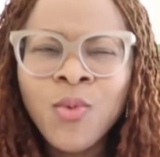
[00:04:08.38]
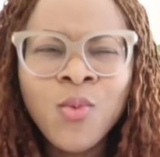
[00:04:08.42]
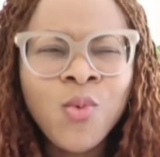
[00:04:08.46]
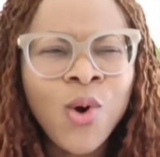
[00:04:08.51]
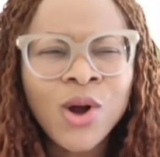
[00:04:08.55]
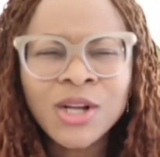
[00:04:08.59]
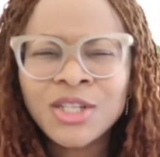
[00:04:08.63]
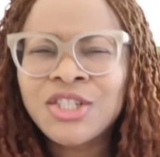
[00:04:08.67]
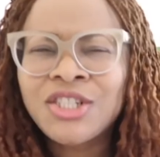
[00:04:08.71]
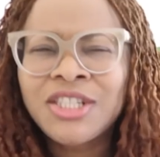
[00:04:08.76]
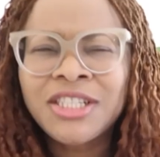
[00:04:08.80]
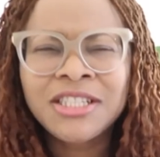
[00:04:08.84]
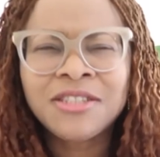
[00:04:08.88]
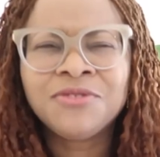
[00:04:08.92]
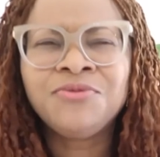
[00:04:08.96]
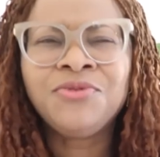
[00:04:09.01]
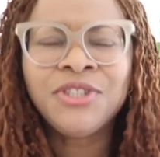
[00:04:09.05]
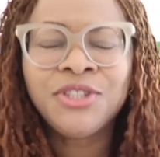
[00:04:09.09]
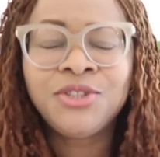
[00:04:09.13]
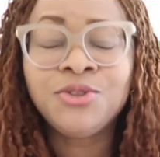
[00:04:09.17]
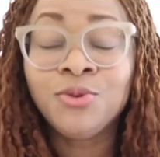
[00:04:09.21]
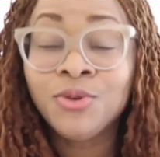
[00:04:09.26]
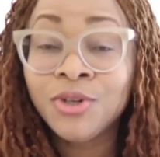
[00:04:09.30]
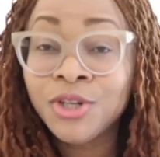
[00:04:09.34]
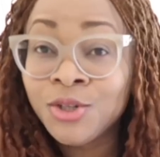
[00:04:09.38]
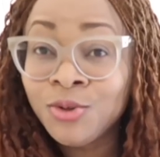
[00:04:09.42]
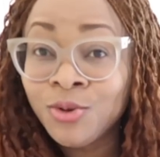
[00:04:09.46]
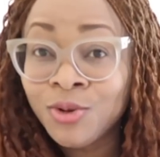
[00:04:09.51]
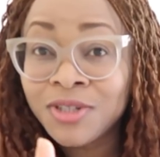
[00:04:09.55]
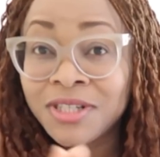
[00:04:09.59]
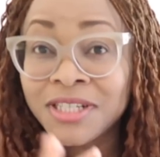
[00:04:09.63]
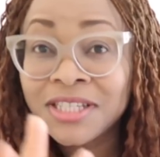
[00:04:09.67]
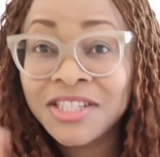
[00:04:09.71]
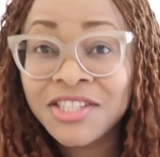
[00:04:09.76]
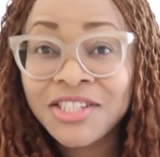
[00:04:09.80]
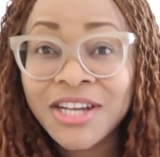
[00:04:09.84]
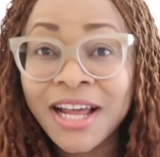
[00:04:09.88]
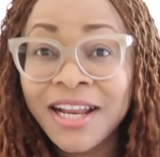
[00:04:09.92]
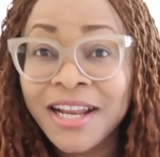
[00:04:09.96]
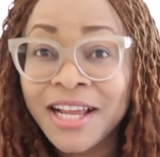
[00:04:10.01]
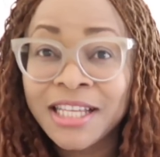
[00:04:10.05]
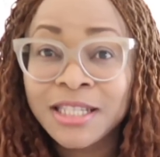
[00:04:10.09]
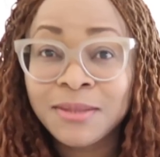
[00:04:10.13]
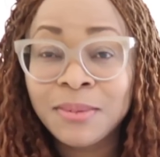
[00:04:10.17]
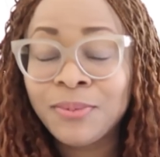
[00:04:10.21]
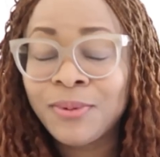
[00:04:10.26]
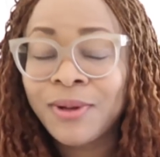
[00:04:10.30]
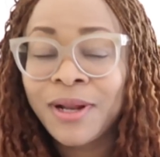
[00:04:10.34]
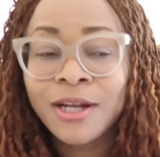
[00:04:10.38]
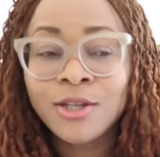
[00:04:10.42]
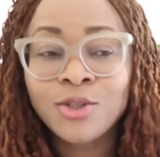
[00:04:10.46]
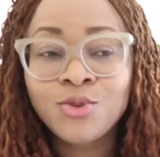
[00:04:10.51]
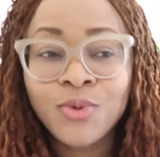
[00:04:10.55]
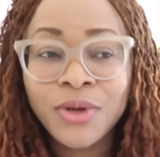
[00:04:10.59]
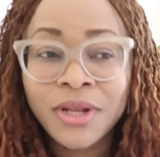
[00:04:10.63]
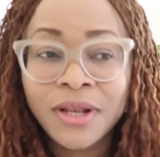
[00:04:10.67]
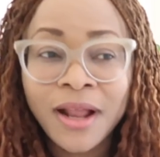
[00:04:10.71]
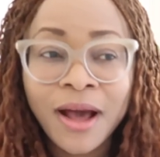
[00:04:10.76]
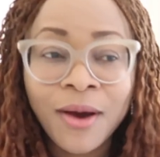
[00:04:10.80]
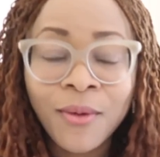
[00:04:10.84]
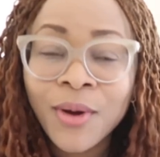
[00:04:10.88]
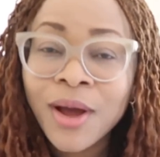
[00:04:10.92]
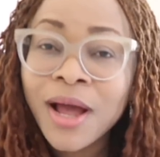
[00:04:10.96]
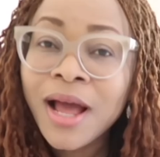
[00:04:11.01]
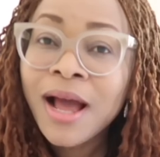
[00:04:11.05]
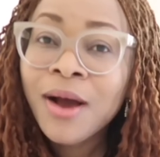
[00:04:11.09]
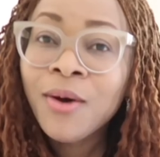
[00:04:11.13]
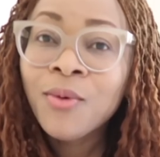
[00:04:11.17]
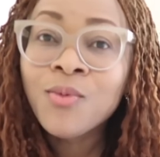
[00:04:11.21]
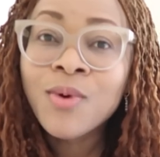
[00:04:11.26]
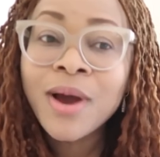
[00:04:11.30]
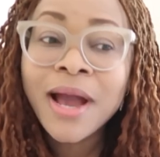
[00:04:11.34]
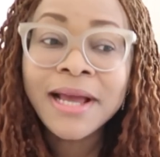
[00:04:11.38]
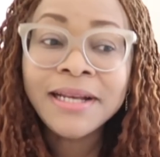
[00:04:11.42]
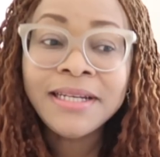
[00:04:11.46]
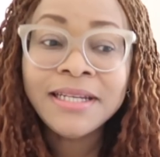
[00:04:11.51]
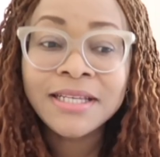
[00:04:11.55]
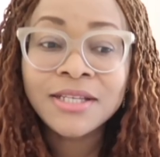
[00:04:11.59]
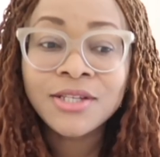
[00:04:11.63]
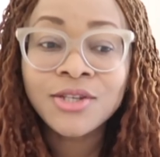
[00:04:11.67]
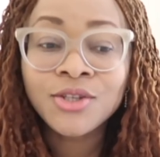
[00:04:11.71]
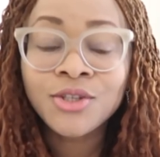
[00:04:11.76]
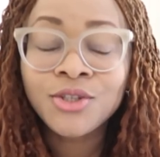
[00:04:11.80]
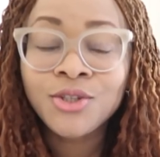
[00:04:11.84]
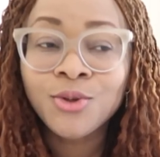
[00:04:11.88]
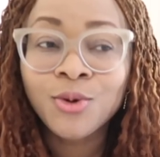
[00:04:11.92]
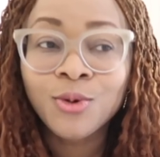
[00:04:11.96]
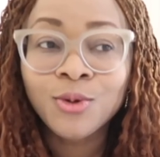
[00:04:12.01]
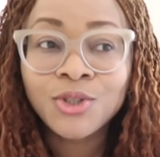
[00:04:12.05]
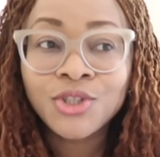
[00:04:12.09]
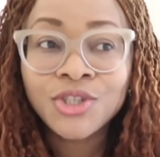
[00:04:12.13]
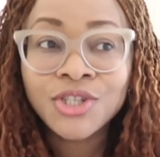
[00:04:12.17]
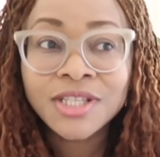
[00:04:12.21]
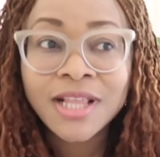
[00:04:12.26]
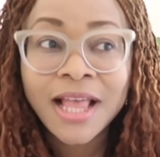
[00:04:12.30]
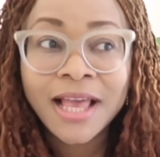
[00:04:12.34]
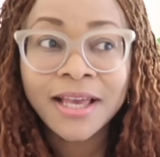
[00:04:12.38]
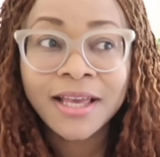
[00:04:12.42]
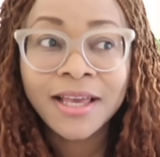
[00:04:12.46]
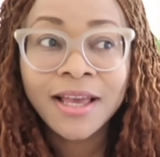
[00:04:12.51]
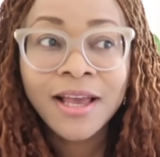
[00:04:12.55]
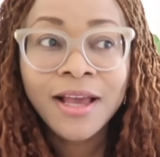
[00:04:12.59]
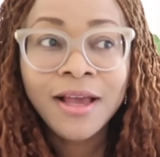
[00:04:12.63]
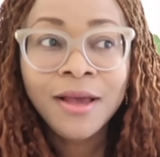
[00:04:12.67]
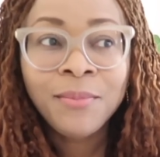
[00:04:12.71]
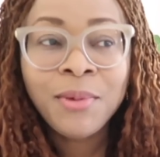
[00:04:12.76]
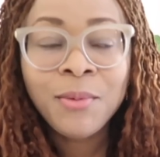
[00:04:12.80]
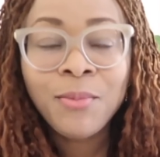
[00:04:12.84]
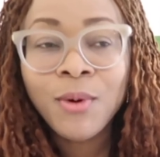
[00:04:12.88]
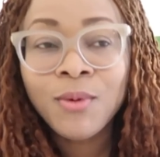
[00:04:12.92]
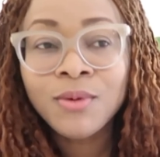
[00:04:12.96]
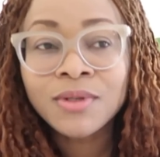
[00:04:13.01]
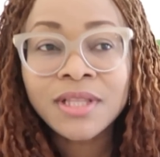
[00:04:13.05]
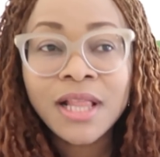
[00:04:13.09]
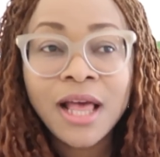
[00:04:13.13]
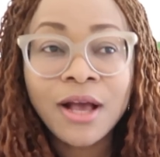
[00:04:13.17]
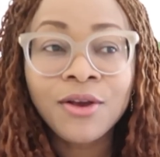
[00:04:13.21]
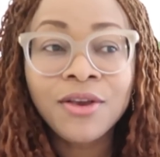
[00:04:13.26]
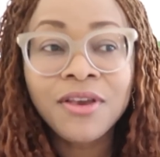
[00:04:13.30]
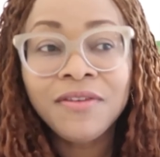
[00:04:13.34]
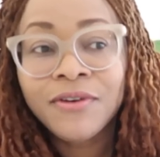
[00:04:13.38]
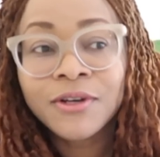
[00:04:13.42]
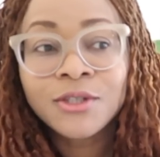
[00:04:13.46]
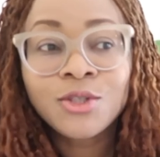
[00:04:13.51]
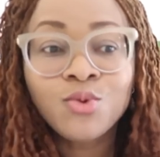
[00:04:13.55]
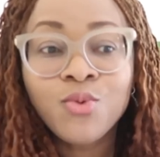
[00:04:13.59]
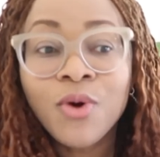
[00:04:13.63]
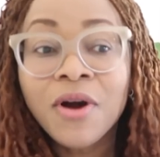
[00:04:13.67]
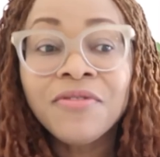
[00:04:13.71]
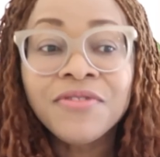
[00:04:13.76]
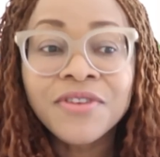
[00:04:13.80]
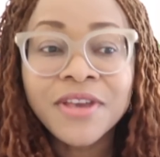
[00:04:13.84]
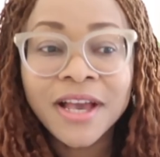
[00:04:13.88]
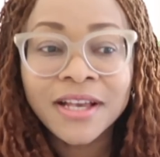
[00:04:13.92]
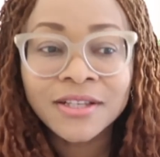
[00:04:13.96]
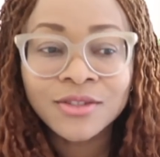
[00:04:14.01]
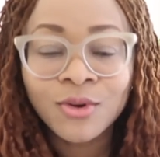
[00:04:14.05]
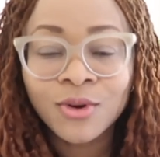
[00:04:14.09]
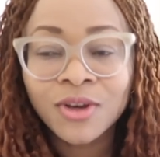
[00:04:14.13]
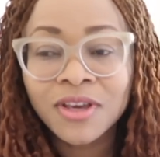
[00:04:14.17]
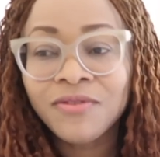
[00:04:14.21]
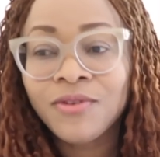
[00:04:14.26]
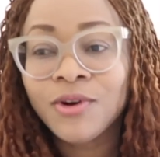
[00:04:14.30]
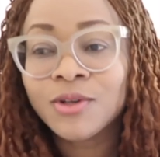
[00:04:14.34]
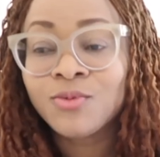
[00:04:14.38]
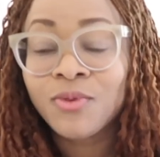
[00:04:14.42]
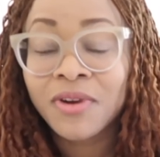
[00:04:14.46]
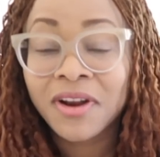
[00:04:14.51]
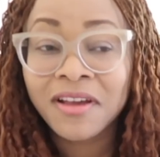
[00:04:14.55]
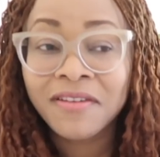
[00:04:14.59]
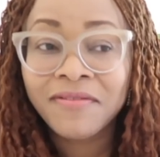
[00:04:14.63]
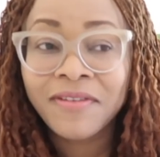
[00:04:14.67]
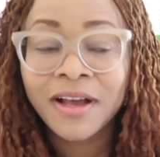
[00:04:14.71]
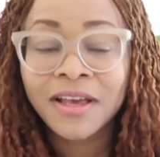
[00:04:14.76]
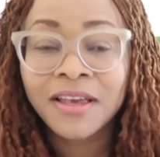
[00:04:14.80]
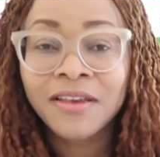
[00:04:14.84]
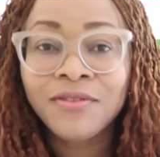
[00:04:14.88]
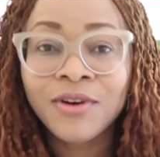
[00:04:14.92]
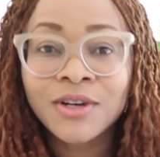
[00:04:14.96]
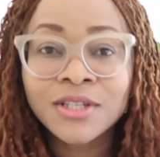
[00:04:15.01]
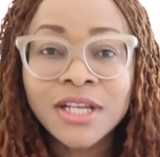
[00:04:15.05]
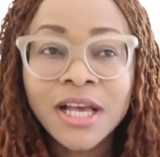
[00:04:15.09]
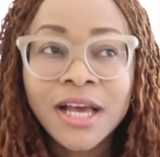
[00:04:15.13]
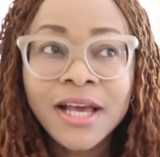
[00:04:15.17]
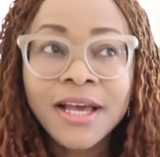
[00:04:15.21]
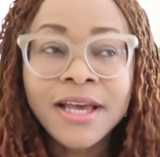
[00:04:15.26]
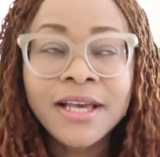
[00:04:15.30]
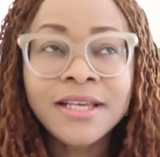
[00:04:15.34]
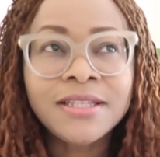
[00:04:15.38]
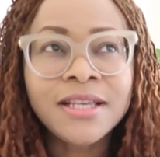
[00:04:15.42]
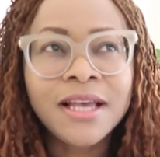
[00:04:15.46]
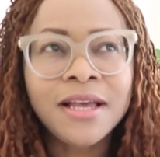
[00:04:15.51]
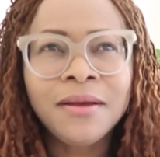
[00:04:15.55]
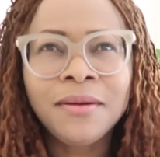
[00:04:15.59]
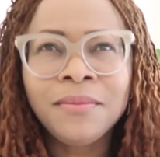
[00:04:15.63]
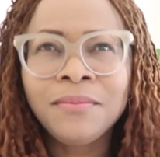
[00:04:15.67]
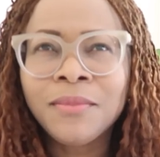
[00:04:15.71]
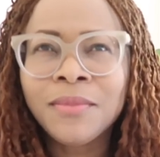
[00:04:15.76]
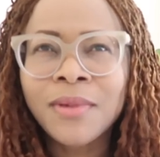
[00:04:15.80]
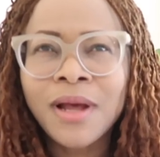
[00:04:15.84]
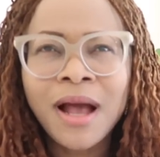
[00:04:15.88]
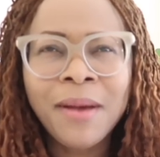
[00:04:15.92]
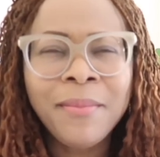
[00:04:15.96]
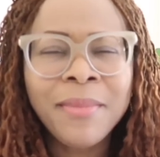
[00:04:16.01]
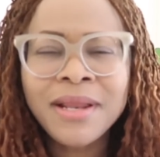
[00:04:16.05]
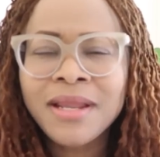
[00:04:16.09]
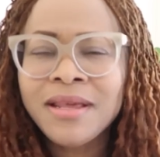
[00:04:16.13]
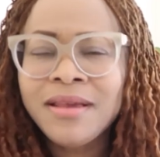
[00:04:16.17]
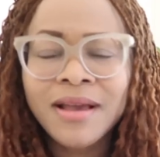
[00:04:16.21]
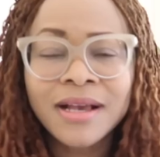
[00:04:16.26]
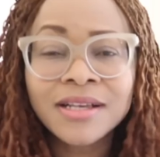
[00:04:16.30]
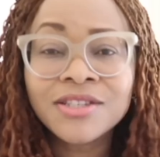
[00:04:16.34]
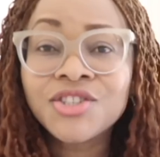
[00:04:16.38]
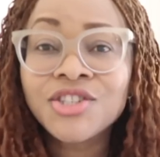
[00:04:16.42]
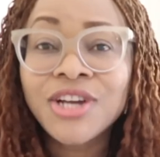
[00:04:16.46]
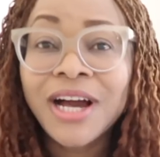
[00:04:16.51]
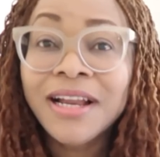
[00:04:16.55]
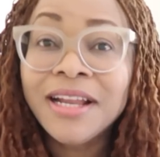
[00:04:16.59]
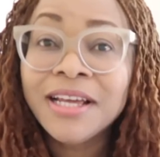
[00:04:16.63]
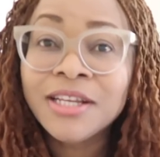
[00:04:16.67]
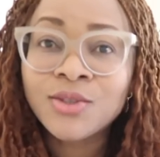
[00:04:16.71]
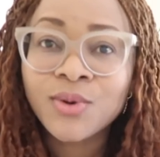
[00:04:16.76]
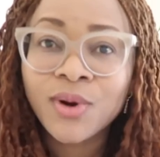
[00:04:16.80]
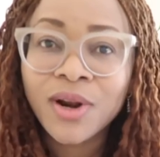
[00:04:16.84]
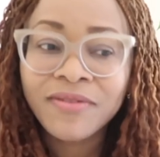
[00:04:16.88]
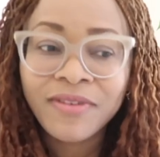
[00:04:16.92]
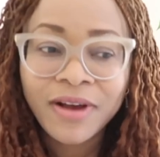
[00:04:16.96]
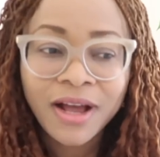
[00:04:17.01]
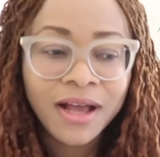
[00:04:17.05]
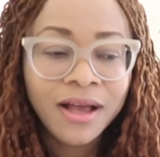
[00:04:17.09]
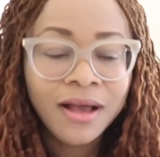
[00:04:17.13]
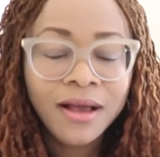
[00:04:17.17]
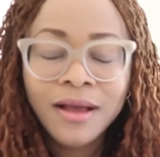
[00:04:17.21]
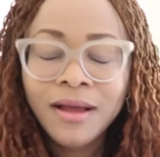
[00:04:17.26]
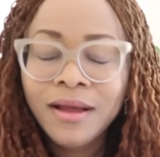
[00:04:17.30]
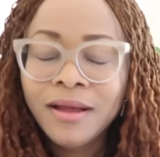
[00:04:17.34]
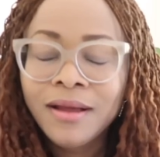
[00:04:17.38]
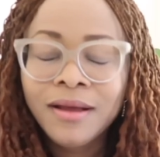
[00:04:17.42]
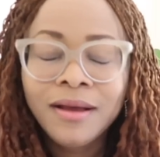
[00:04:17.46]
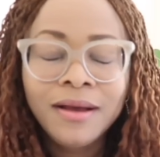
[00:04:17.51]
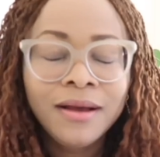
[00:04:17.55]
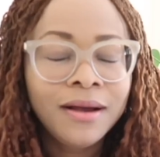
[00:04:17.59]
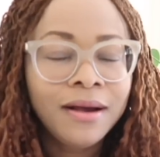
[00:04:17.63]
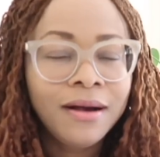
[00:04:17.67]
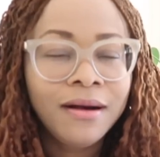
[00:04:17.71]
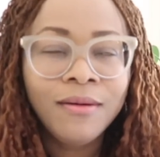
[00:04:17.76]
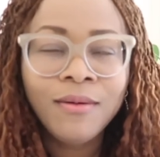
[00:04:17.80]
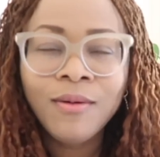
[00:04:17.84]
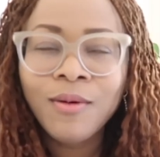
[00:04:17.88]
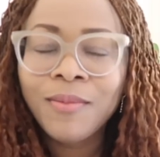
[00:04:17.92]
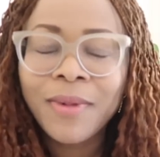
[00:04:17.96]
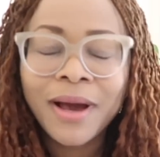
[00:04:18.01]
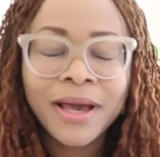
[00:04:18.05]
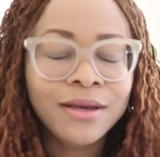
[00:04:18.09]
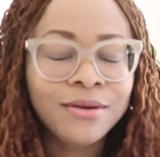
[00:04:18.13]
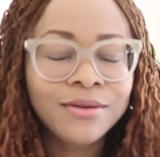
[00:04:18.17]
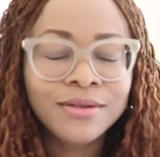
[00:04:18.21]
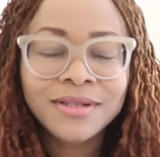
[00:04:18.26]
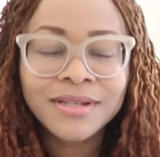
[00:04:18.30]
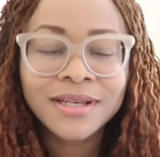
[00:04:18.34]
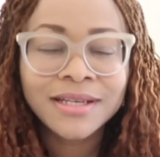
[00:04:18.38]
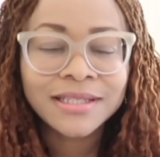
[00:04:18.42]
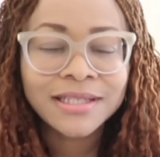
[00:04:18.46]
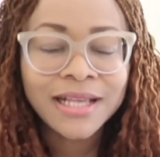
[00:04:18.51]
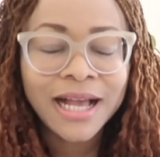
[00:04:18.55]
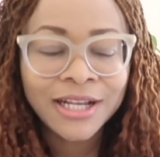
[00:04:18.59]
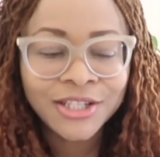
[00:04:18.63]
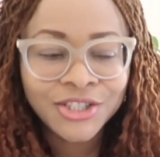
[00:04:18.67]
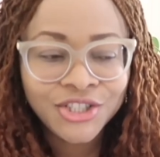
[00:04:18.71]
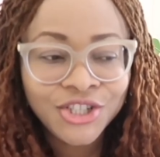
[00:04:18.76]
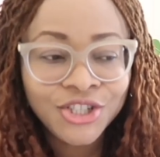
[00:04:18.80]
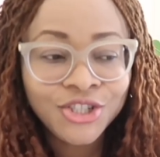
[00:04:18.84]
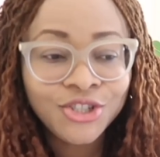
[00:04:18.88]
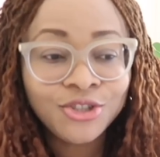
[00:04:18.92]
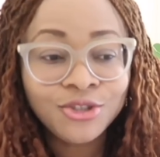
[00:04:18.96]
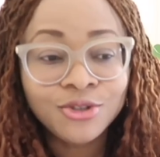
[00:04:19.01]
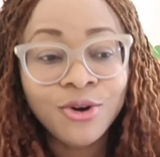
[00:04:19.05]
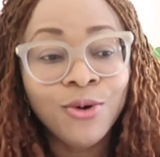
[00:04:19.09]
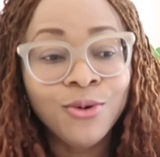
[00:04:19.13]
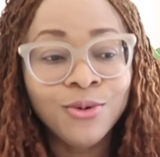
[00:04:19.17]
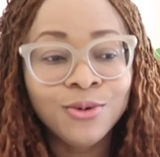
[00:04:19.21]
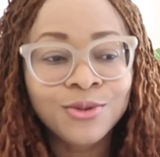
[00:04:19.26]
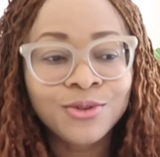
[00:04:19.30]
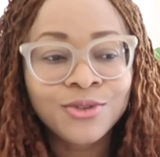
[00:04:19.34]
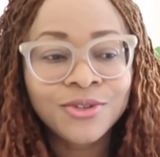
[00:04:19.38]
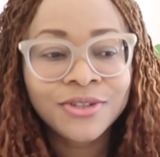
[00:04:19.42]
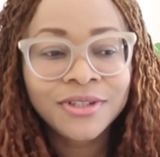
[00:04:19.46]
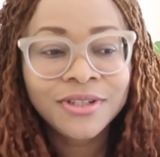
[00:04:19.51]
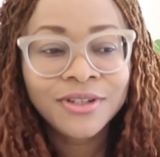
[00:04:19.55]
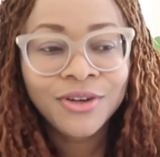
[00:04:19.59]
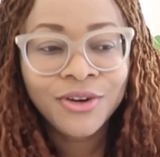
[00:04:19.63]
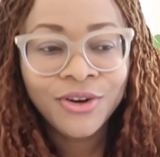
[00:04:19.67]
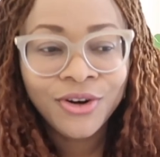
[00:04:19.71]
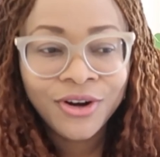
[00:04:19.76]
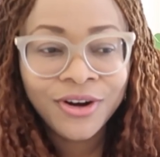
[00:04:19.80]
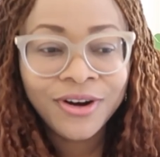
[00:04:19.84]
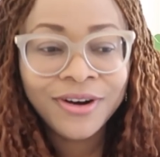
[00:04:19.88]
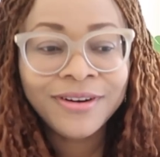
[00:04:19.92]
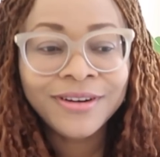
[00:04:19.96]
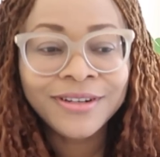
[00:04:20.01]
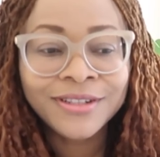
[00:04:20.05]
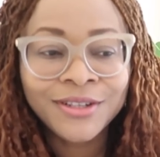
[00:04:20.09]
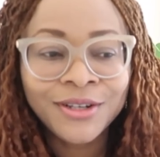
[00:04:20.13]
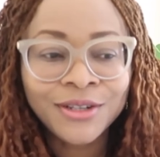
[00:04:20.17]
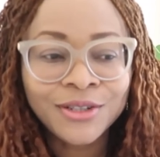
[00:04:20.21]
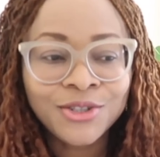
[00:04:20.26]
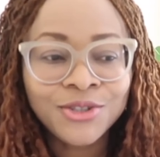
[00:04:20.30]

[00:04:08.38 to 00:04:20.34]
watch this video, you know this challenge people are doing now, where this, you know, she's like, people will say, give us 12 years or give us whatever, give us a eh, um, how many years challenge, whatever. Oh my goodness. And she showed her and her